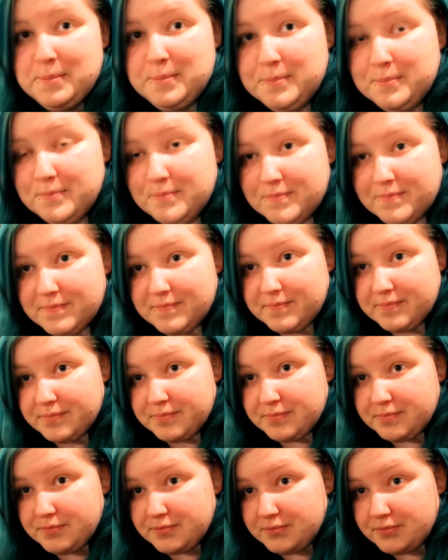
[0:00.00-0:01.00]

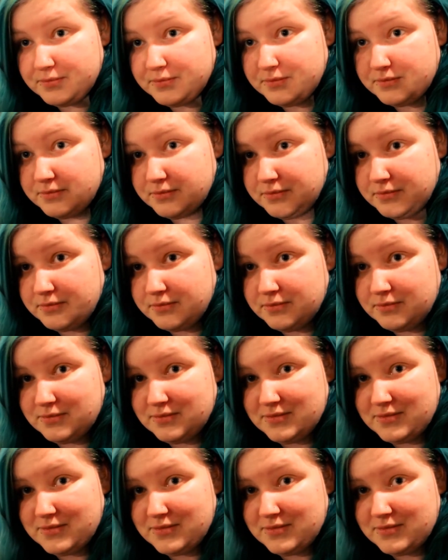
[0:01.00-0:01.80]
Nothing is said.